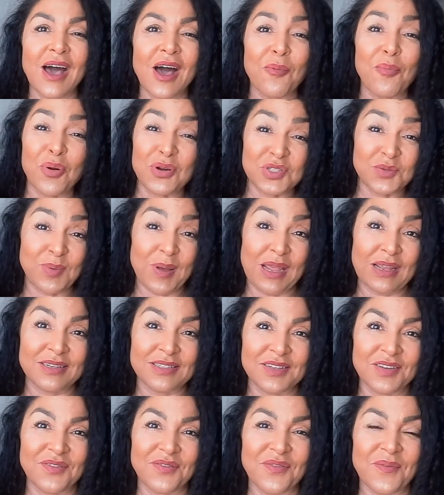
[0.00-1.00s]

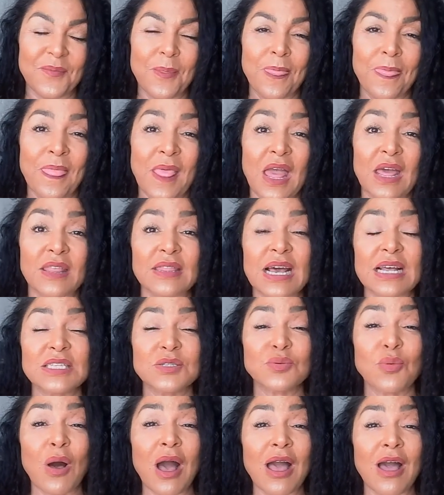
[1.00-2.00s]
perspective. And
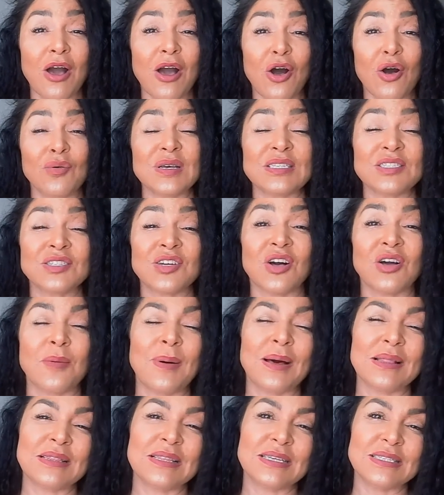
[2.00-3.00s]
that's why I always talk
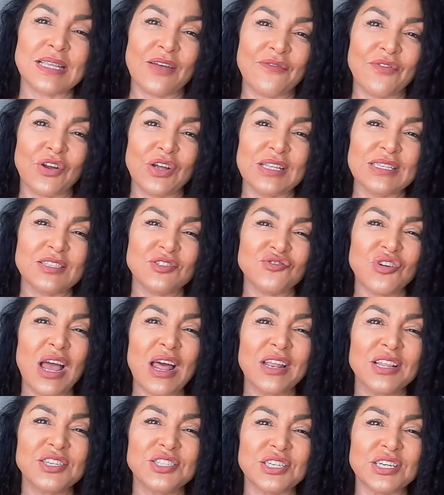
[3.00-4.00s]
about these evergreen
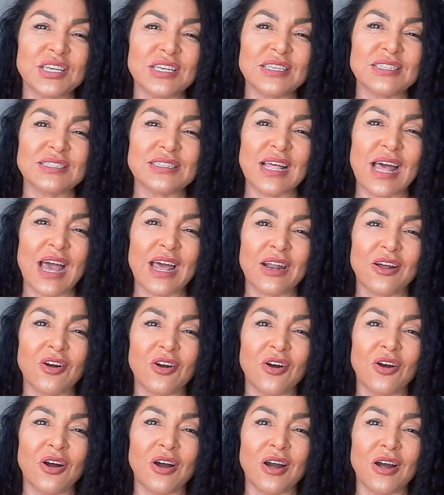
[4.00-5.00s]
strategies that
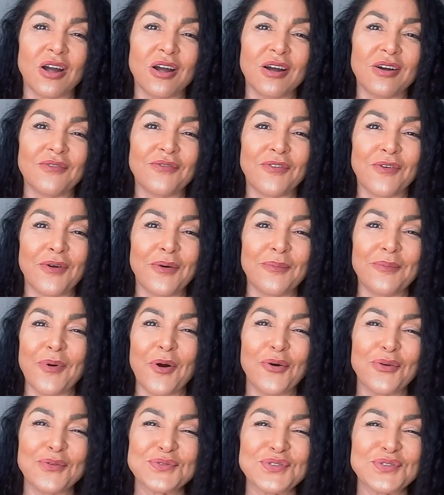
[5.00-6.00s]
are from
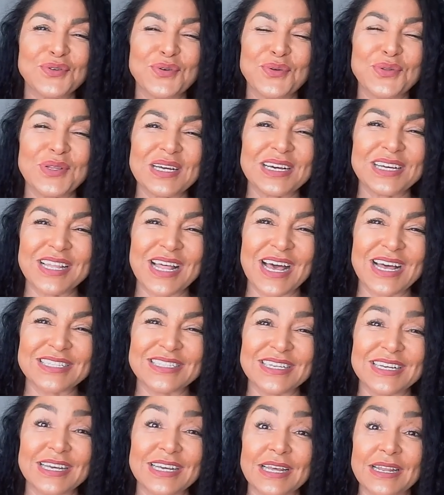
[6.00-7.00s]
old school and
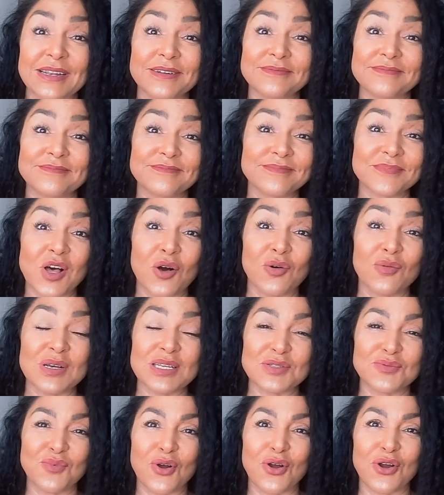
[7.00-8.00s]
classic and
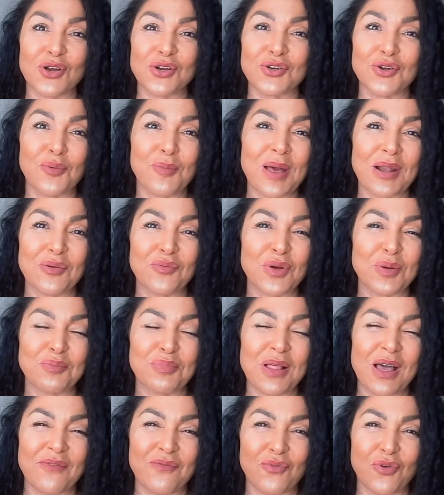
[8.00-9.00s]
always work no matter what
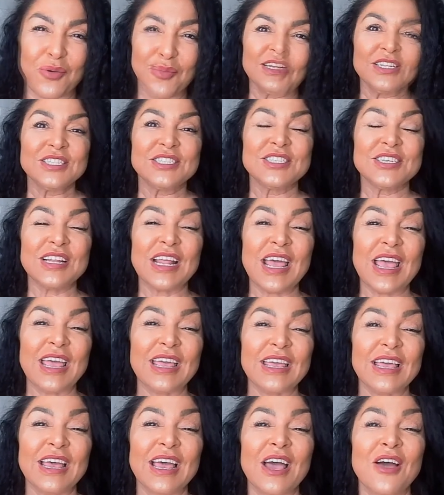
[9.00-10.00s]
platform you're on. Today
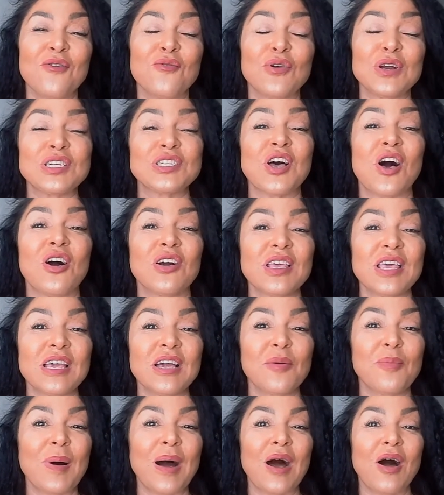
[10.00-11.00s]
we're talking
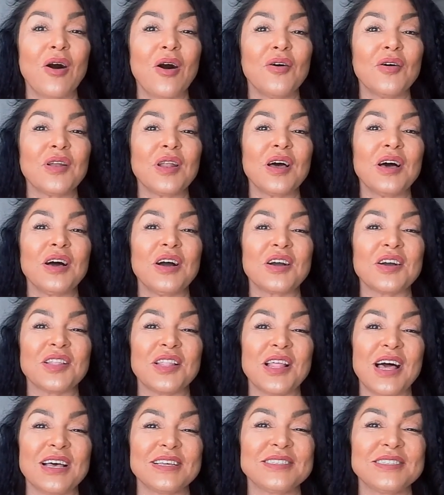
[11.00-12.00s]
about a
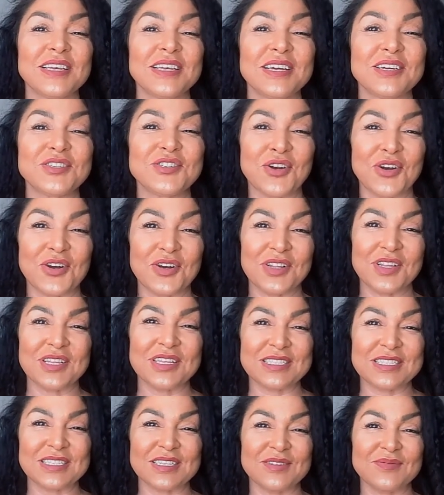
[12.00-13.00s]
classic
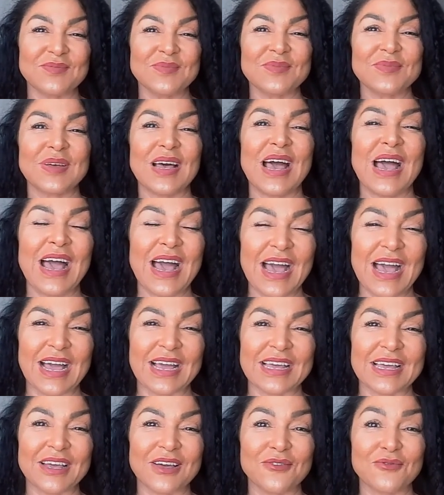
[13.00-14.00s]
journalism
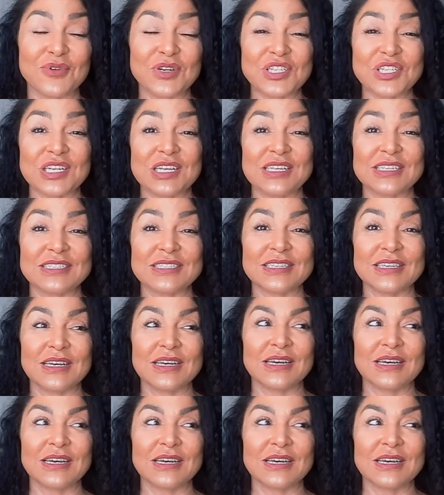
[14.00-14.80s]
hack, which is